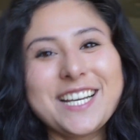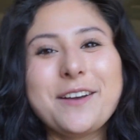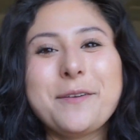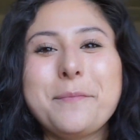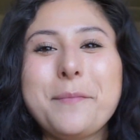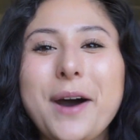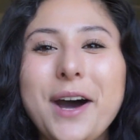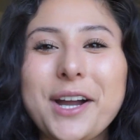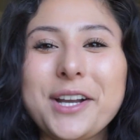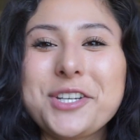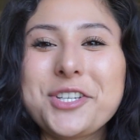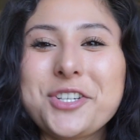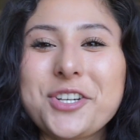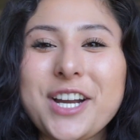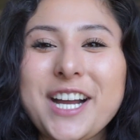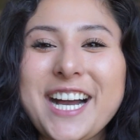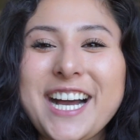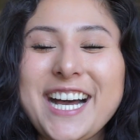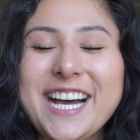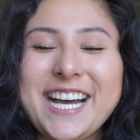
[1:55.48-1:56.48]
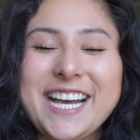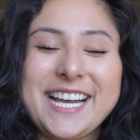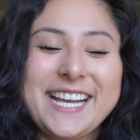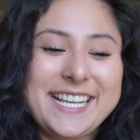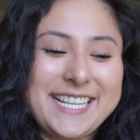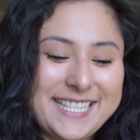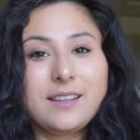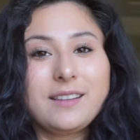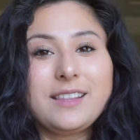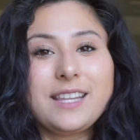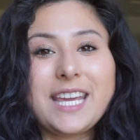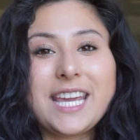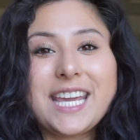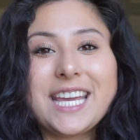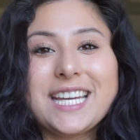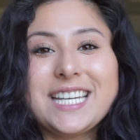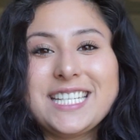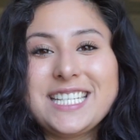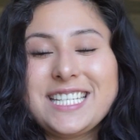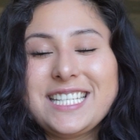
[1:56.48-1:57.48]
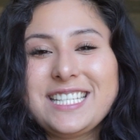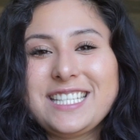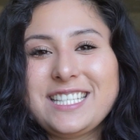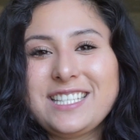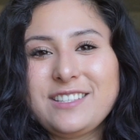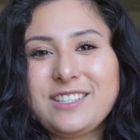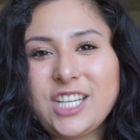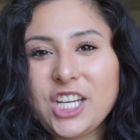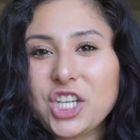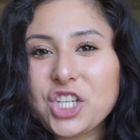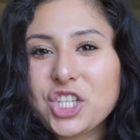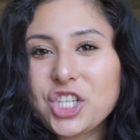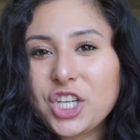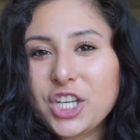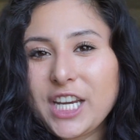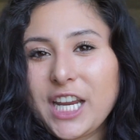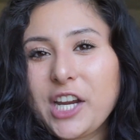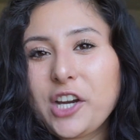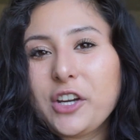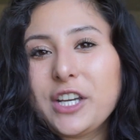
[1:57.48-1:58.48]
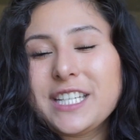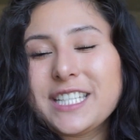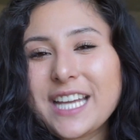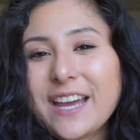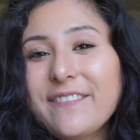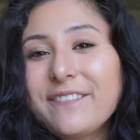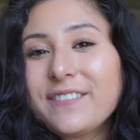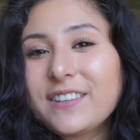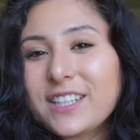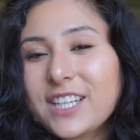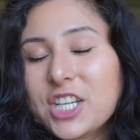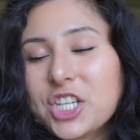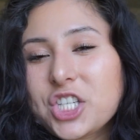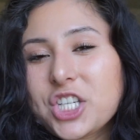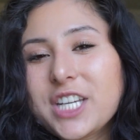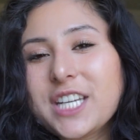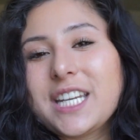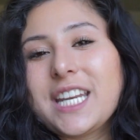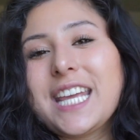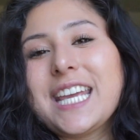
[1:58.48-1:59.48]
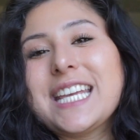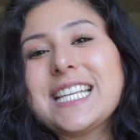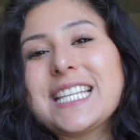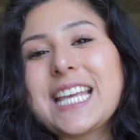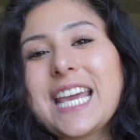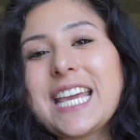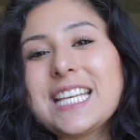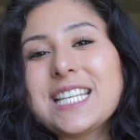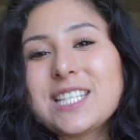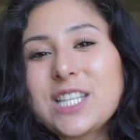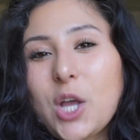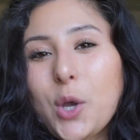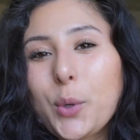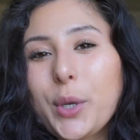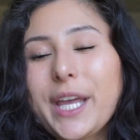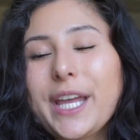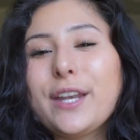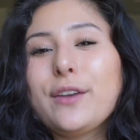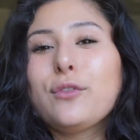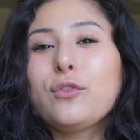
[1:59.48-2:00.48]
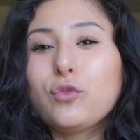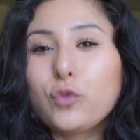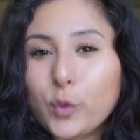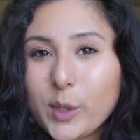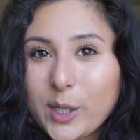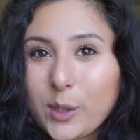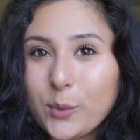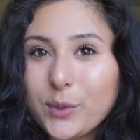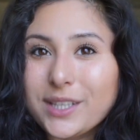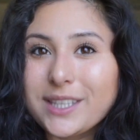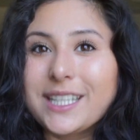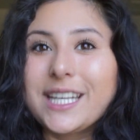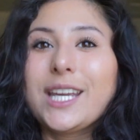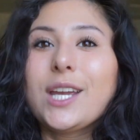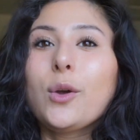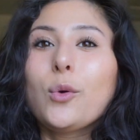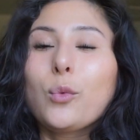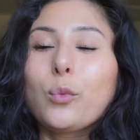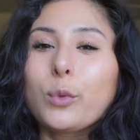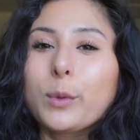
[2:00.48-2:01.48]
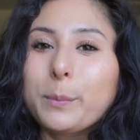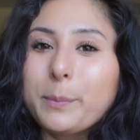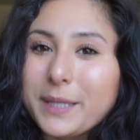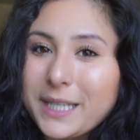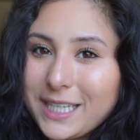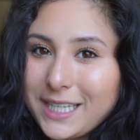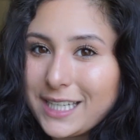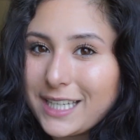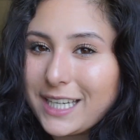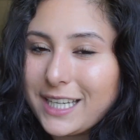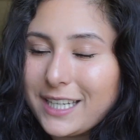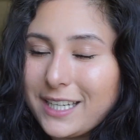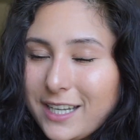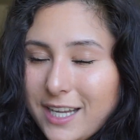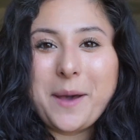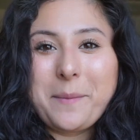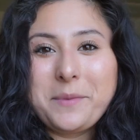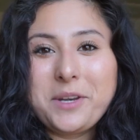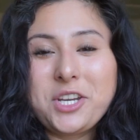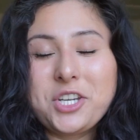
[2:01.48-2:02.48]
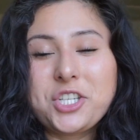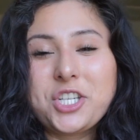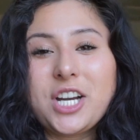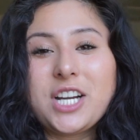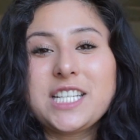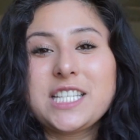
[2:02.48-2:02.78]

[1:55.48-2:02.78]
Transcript: mantras. The dictionary definition is a slogan frequently repeated. I'm going to share